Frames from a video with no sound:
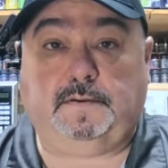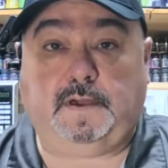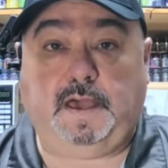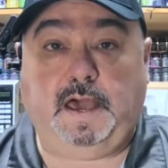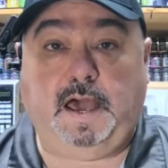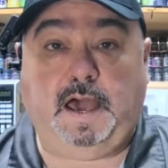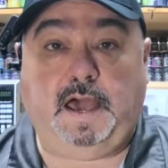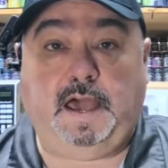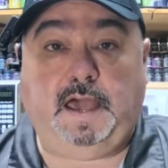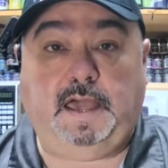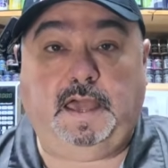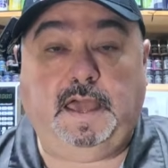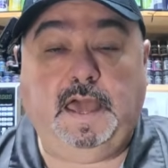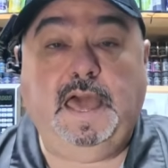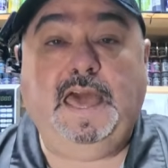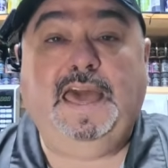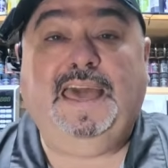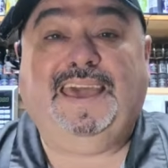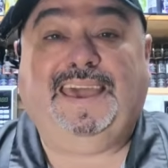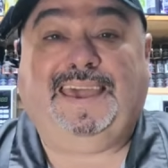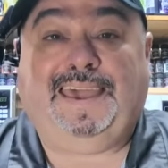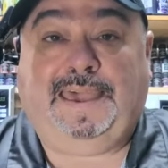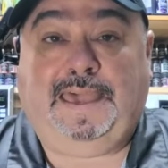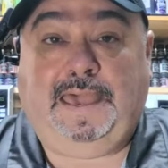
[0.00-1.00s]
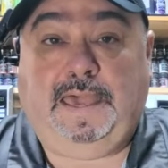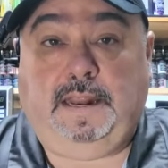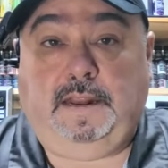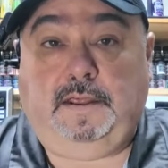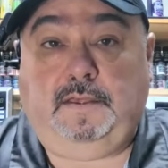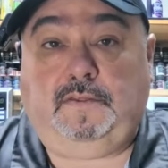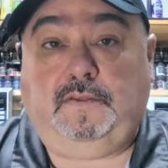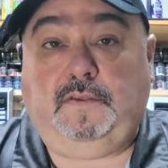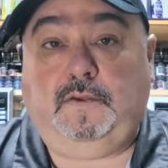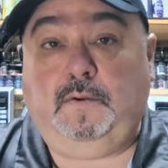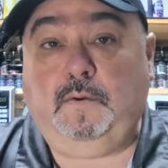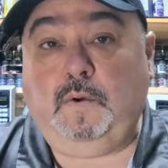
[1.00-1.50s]
Okay. Get
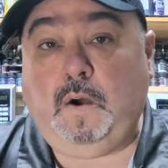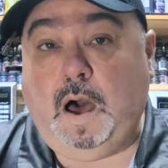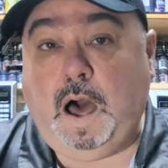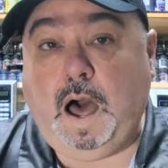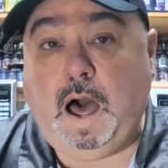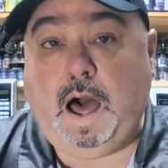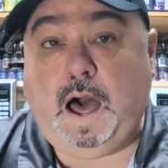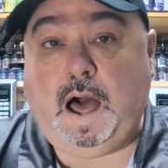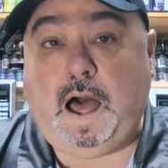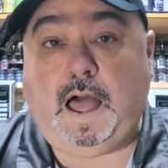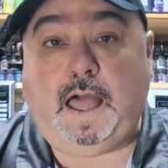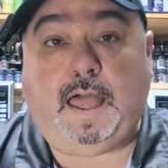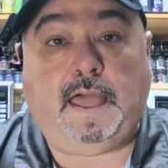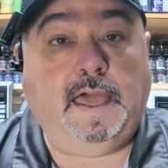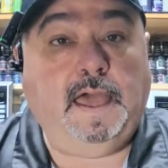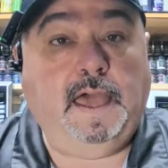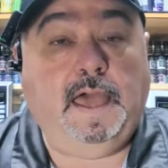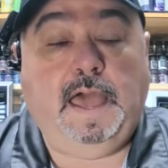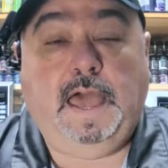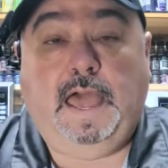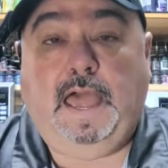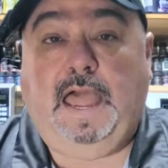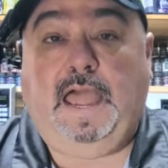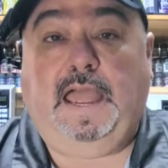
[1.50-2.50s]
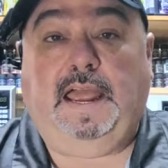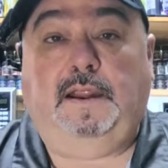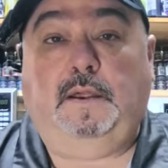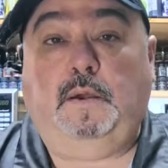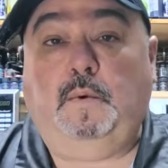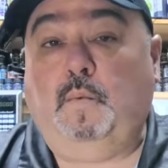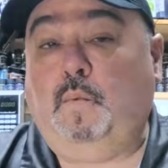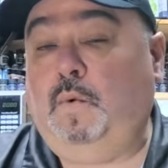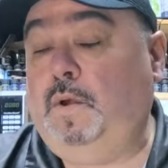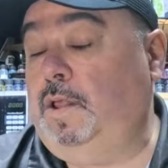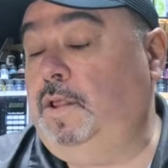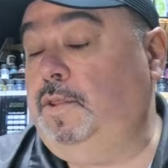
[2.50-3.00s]
it too hot and
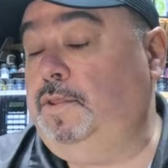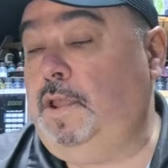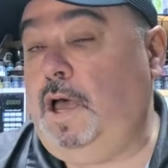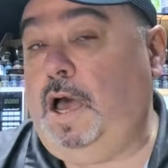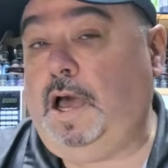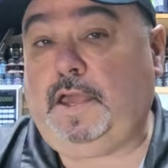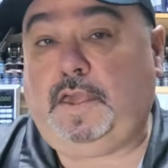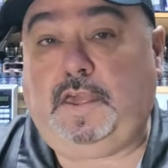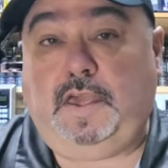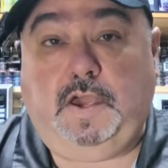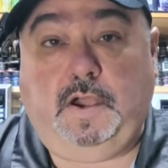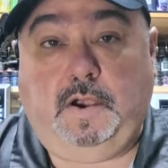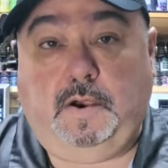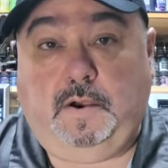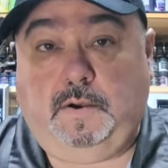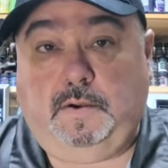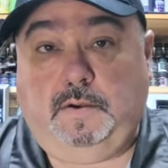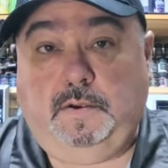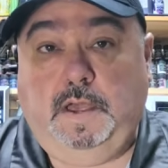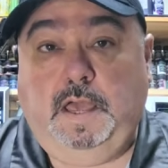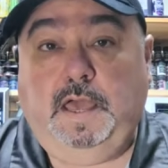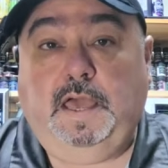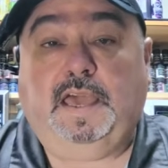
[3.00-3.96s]
it will not cure.